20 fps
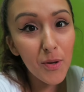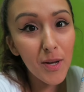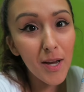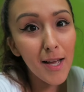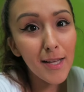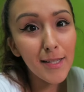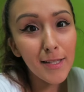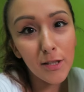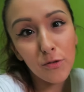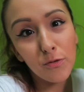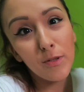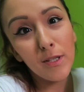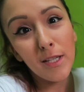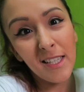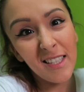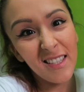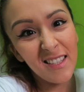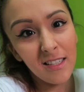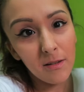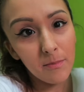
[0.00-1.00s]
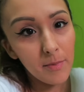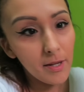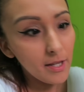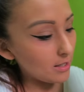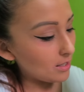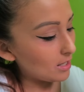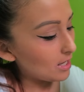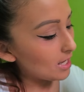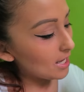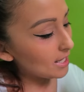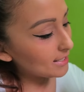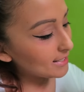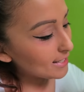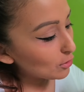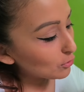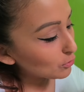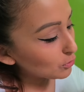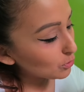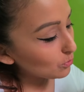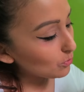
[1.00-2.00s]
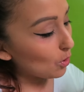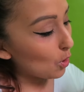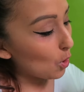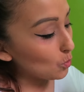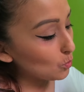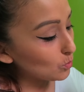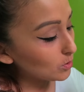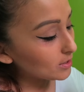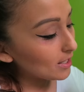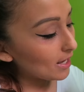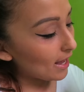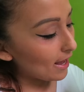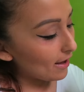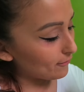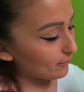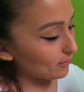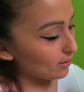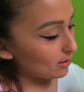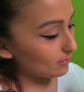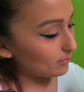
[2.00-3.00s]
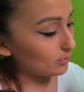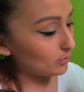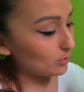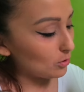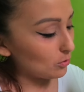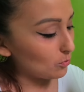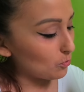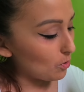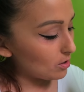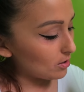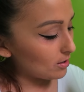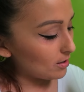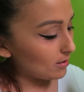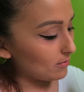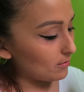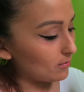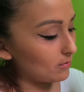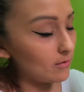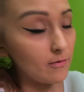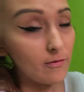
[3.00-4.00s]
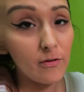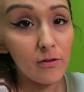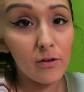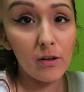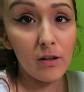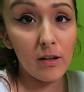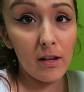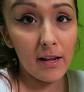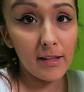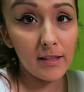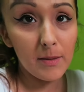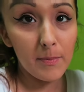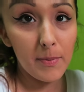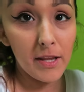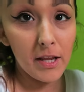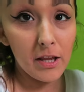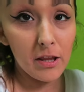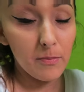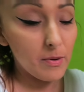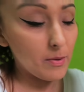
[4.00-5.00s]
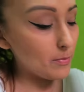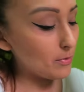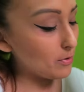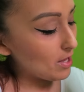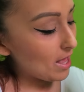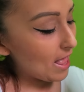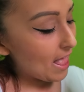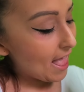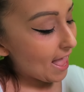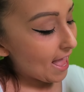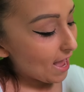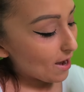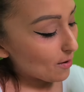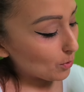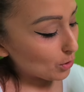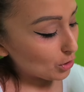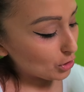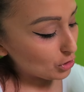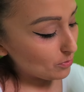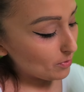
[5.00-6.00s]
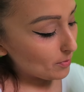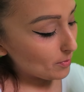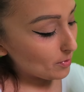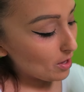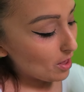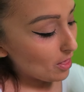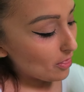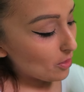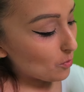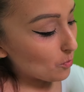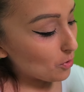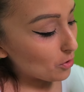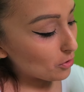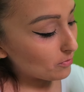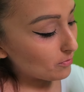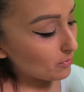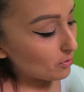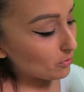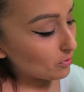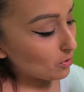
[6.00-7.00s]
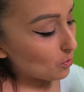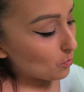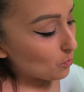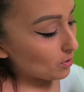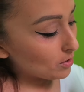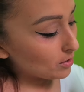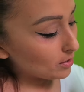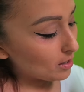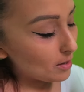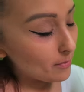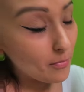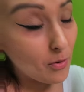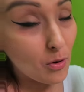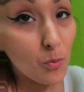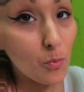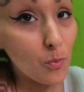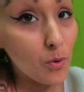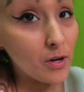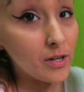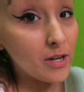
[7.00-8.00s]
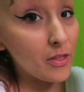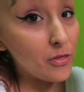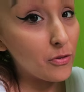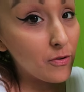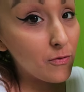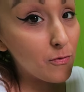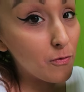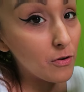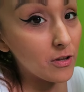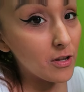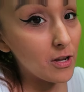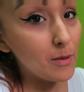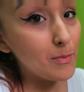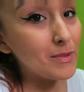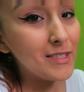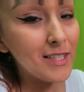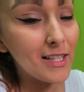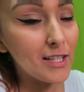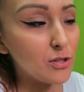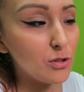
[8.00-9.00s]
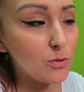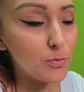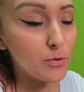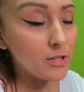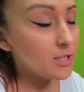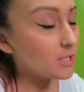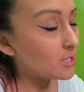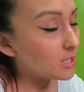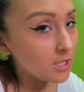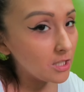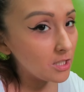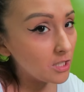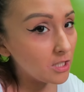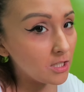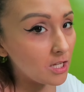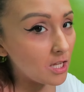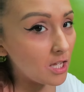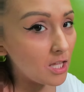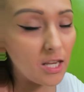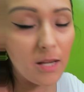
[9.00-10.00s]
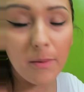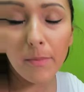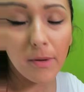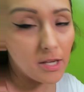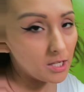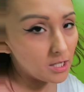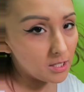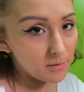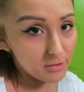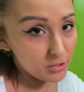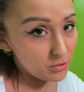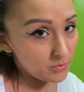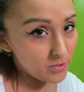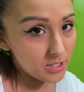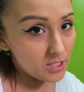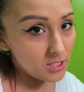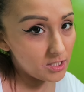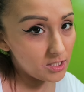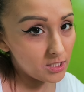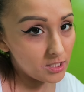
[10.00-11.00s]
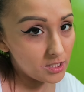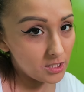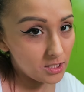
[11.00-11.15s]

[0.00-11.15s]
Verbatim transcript: You guys, it's really easy to make. It tells you oats, half cup or one cup for like depending on the people, one or two people, then water milk, one cup or one and three fourths cup. It's like super easy. Anybody can do it.